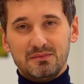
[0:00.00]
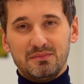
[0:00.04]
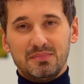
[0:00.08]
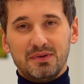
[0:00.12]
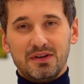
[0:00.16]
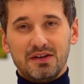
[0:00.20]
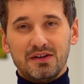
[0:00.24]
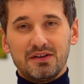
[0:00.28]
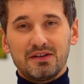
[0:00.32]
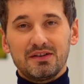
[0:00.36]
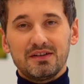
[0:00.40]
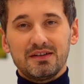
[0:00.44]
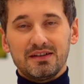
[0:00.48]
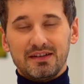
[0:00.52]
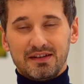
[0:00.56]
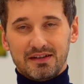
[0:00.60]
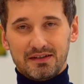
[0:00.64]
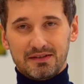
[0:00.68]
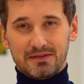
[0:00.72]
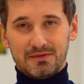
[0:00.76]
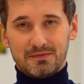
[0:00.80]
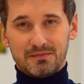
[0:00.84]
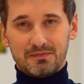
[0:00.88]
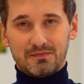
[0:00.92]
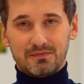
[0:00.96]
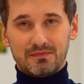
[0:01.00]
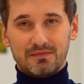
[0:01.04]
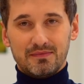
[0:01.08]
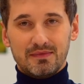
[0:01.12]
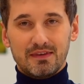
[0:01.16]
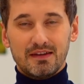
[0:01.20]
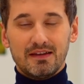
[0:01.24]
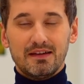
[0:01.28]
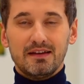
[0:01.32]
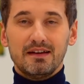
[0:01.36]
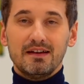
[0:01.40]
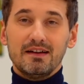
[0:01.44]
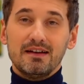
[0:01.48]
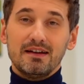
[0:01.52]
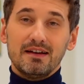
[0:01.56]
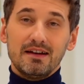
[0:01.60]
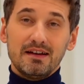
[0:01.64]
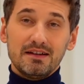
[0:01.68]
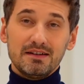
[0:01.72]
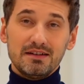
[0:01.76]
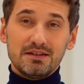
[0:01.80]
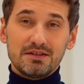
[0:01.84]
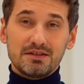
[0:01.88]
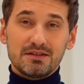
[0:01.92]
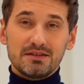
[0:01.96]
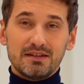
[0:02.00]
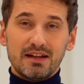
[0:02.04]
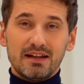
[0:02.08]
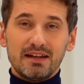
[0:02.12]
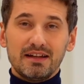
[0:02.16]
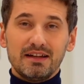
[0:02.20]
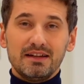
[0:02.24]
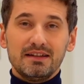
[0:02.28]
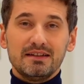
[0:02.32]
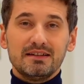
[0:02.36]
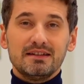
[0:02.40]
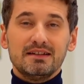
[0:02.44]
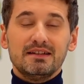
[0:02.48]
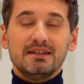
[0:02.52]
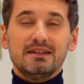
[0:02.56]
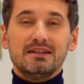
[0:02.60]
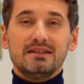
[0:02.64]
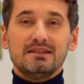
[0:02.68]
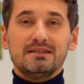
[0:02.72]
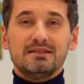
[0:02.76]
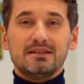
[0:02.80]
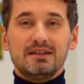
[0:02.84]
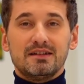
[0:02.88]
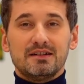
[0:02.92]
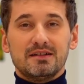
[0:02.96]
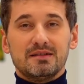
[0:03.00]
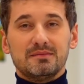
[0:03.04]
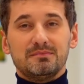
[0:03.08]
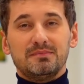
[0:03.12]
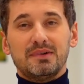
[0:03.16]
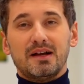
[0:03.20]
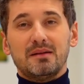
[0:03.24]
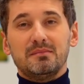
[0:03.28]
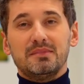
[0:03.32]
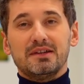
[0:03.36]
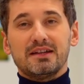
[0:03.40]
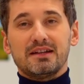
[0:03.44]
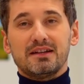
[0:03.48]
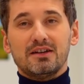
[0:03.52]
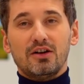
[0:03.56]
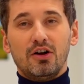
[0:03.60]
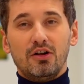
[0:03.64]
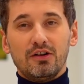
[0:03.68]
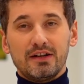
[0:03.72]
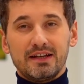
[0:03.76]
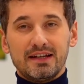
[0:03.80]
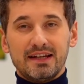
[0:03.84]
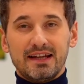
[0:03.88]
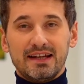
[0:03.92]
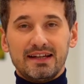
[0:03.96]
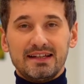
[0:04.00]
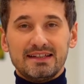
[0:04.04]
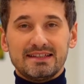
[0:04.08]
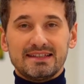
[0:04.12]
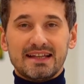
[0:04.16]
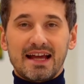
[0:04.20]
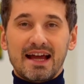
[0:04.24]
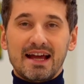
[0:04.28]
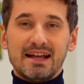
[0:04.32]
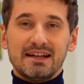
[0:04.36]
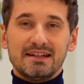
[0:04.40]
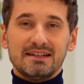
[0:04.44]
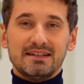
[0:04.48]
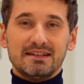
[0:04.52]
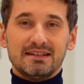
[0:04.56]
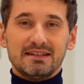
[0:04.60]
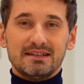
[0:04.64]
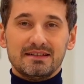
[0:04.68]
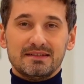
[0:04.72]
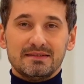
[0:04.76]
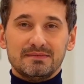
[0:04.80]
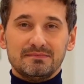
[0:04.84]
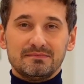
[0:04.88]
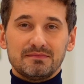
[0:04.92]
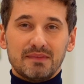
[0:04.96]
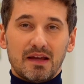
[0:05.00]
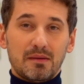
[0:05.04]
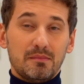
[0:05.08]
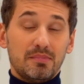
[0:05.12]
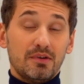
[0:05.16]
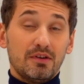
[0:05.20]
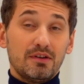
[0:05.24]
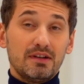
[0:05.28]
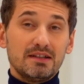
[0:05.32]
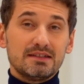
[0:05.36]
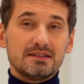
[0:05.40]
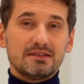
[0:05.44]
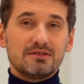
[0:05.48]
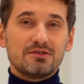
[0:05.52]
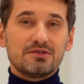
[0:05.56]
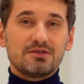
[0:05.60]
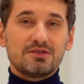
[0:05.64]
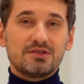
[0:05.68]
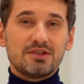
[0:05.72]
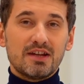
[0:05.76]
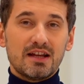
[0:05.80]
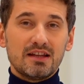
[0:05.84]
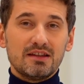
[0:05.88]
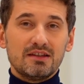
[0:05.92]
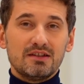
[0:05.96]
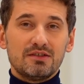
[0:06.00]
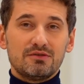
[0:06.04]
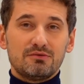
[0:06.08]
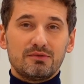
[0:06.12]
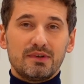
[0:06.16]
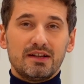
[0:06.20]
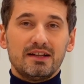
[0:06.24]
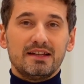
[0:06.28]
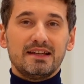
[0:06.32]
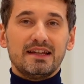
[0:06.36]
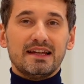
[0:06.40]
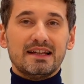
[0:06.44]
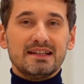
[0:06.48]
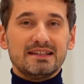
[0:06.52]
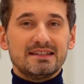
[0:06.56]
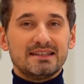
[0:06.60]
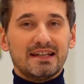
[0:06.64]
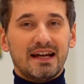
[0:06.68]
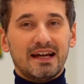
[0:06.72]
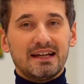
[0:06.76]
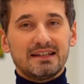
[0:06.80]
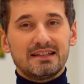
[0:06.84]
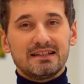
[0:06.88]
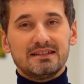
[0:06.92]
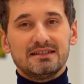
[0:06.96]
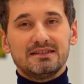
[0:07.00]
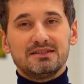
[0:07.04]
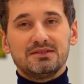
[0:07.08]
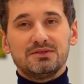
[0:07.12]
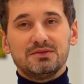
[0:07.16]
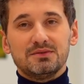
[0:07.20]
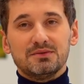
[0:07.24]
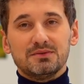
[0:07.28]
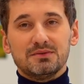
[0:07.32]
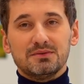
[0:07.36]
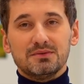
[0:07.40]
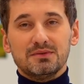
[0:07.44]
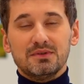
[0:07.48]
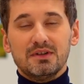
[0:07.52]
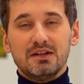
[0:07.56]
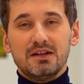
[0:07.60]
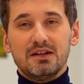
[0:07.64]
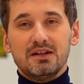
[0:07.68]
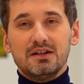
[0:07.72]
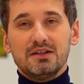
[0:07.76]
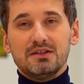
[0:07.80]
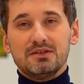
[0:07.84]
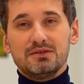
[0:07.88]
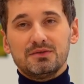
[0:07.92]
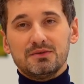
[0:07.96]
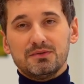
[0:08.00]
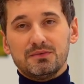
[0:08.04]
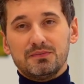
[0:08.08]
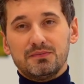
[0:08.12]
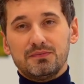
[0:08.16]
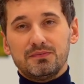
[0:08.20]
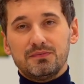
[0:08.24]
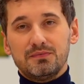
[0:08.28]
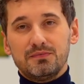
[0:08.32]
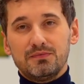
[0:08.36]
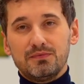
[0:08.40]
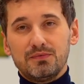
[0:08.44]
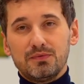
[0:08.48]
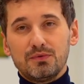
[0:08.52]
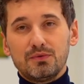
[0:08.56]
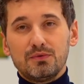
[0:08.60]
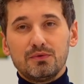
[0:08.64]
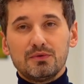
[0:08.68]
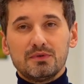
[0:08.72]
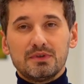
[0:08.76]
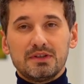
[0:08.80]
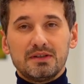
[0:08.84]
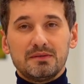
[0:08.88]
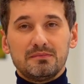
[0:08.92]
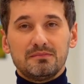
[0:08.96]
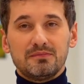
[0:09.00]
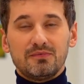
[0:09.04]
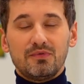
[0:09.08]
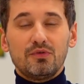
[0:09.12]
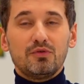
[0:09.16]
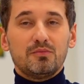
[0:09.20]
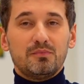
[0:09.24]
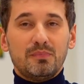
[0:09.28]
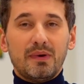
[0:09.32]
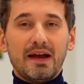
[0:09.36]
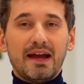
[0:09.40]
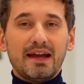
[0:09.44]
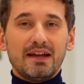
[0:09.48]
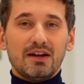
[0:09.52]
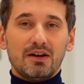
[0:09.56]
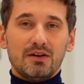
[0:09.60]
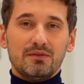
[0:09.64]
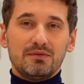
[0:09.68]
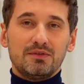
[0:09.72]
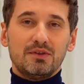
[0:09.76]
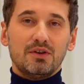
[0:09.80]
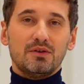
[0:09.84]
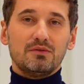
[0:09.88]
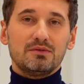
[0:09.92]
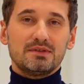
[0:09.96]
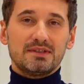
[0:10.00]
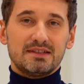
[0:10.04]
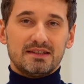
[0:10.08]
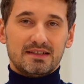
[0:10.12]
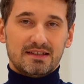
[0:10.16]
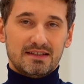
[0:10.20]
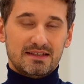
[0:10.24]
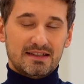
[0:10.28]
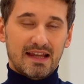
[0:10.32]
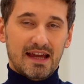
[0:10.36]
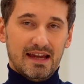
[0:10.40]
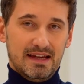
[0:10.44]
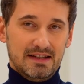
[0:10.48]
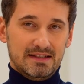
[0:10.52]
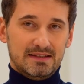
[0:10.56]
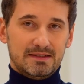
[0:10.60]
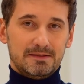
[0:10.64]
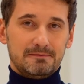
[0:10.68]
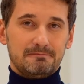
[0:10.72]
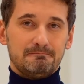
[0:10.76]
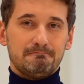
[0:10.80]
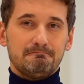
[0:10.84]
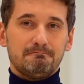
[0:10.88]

per year. Additionally, there are public holidays and employees are generally entitled to full pay of those days.